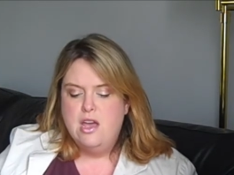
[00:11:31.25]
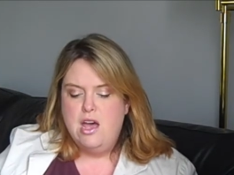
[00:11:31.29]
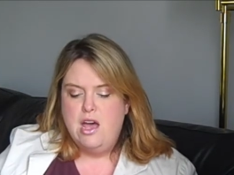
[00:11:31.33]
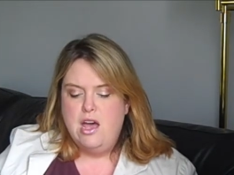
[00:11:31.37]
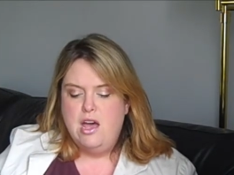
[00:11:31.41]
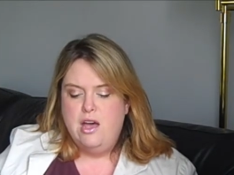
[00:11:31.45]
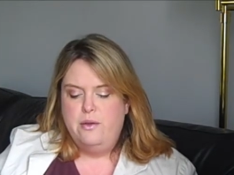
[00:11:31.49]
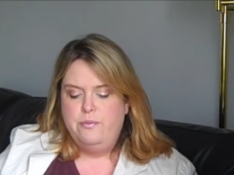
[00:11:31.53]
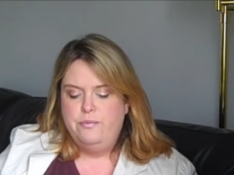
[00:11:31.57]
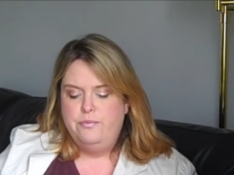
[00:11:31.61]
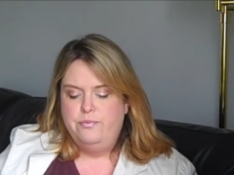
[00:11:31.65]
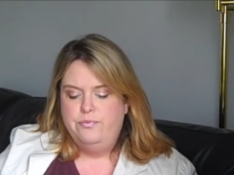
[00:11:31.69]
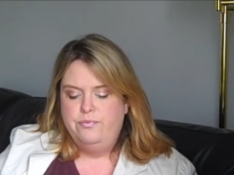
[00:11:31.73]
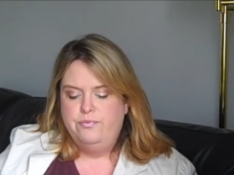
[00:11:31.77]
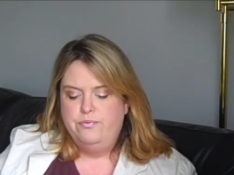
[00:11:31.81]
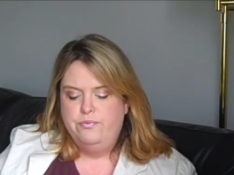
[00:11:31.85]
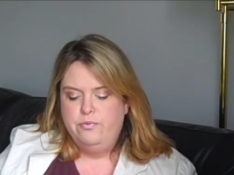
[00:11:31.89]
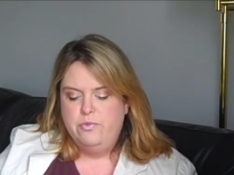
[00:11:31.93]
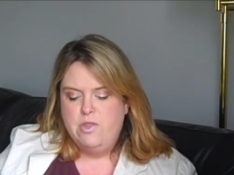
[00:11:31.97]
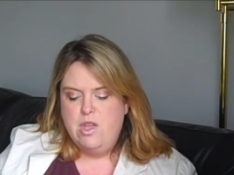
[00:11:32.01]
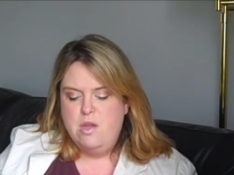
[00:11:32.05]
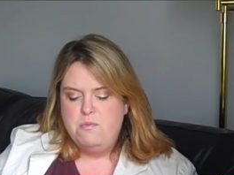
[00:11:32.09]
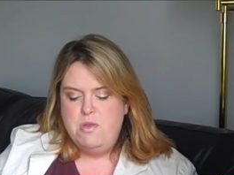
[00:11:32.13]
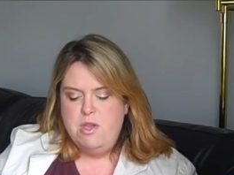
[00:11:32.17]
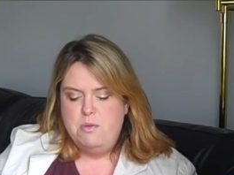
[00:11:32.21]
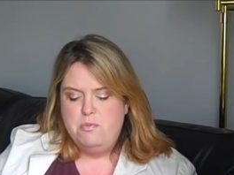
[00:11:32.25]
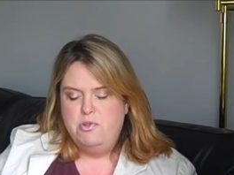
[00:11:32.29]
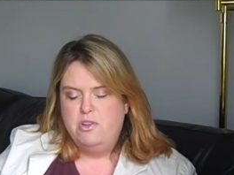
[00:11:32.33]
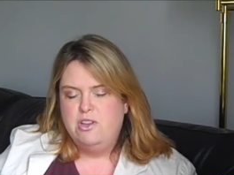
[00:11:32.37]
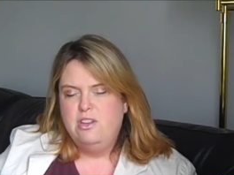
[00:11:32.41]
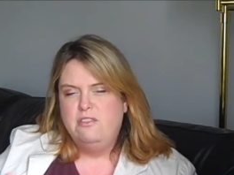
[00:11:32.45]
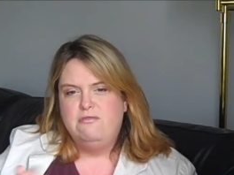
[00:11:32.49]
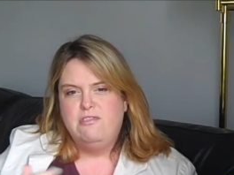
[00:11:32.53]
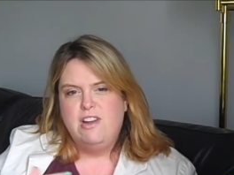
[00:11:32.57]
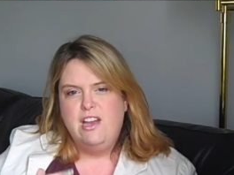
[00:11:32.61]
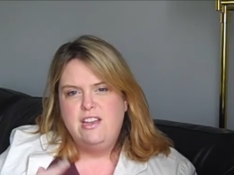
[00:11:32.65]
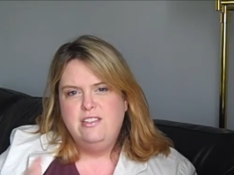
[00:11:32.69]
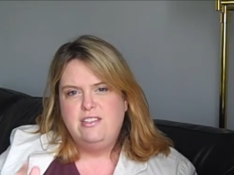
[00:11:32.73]
And people
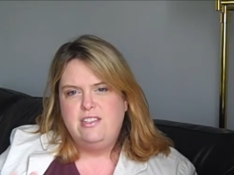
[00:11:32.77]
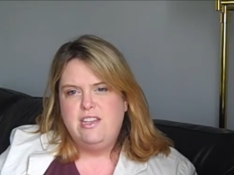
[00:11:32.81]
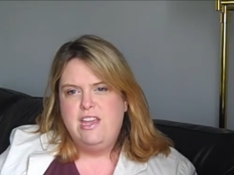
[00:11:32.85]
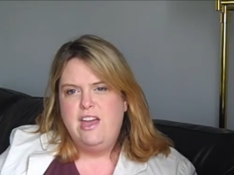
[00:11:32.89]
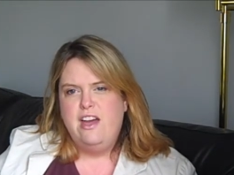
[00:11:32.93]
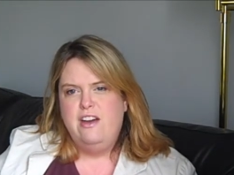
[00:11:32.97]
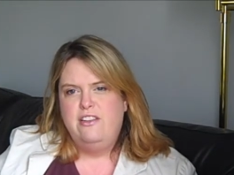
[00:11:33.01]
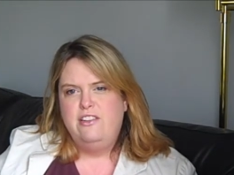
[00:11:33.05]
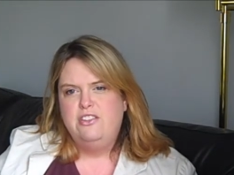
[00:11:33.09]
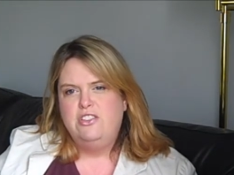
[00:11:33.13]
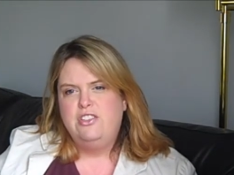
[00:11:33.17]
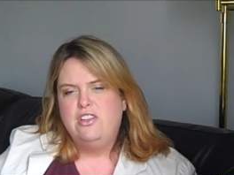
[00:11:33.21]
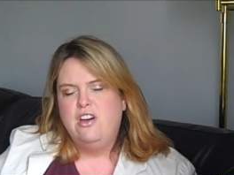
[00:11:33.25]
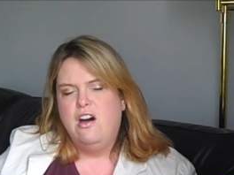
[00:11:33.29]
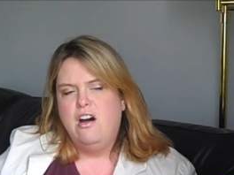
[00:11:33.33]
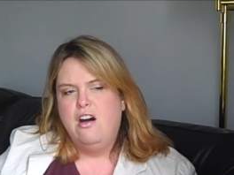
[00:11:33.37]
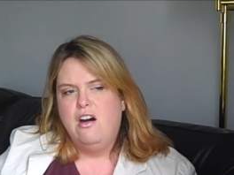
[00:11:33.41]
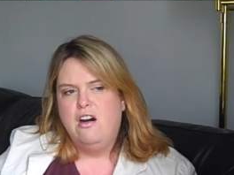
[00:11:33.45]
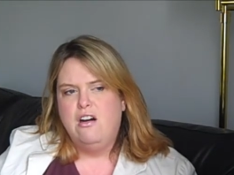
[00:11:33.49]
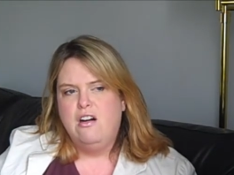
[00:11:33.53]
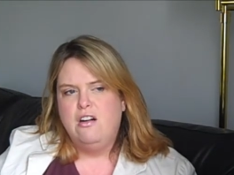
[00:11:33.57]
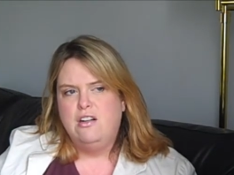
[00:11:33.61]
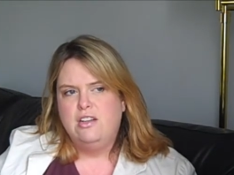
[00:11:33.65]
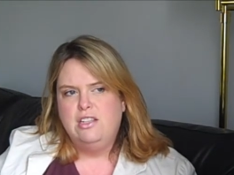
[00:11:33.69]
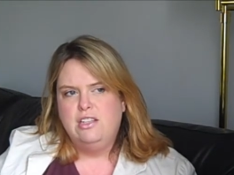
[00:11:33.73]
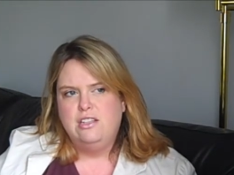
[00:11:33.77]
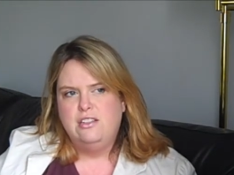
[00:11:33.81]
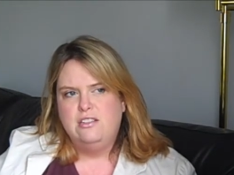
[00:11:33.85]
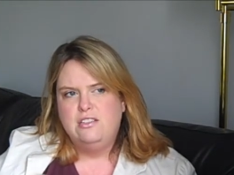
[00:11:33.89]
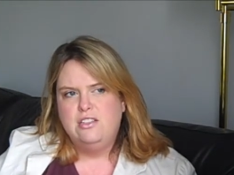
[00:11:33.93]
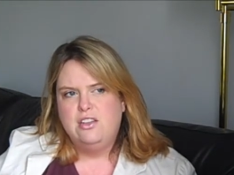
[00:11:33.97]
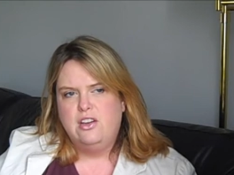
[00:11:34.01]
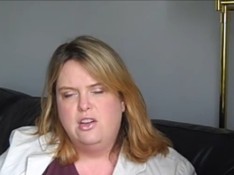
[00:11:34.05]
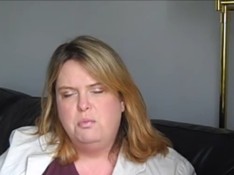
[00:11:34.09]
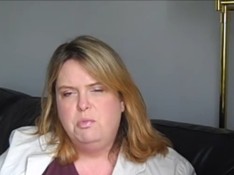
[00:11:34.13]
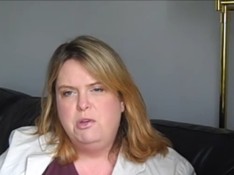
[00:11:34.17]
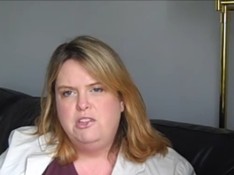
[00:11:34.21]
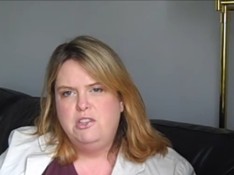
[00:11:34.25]
can write down and talk
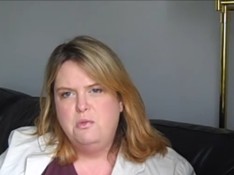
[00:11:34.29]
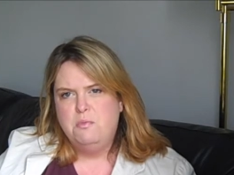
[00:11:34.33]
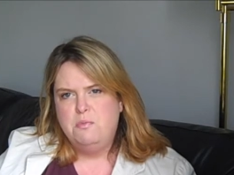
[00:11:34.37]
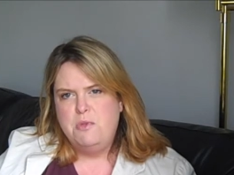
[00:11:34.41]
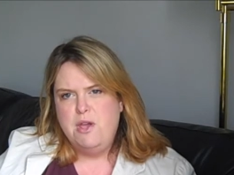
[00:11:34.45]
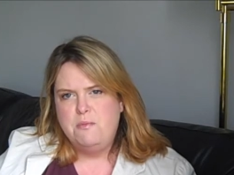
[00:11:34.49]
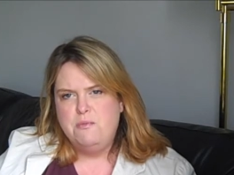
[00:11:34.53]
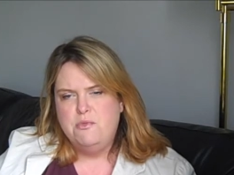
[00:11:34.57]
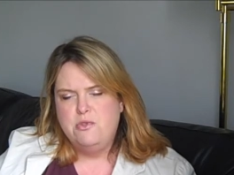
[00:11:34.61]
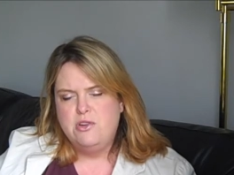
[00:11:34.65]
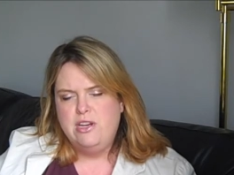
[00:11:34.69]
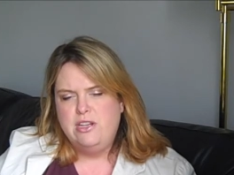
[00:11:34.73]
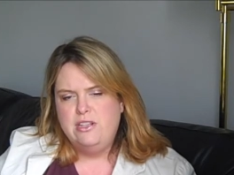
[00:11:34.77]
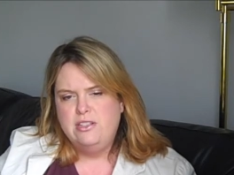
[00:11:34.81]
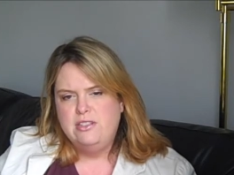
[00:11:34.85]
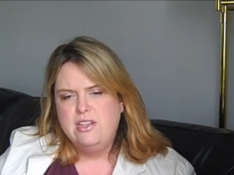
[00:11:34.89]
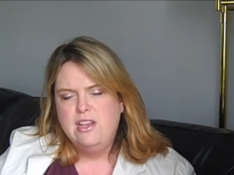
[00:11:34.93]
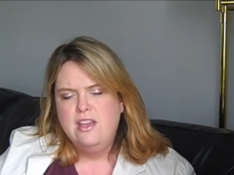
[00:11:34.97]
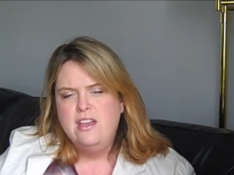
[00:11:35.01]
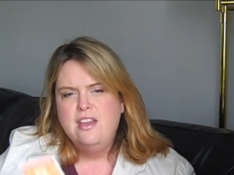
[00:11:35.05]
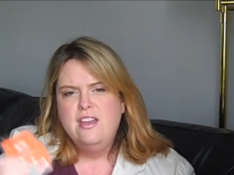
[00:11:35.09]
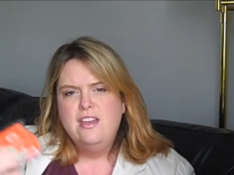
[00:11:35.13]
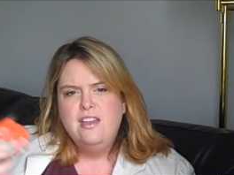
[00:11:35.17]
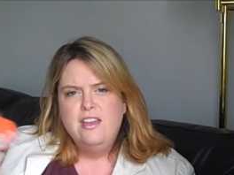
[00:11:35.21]
about their memories.